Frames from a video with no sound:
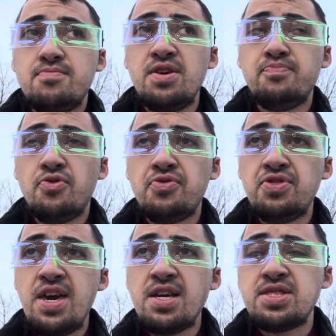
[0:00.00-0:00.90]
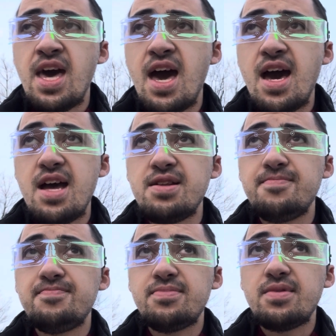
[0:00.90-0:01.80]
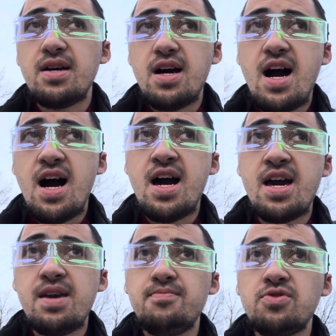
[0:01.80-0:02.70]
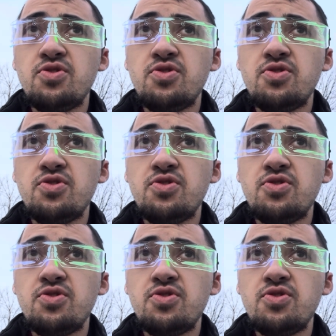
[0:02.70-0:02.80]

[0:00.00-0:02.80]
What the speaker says: People think that I'm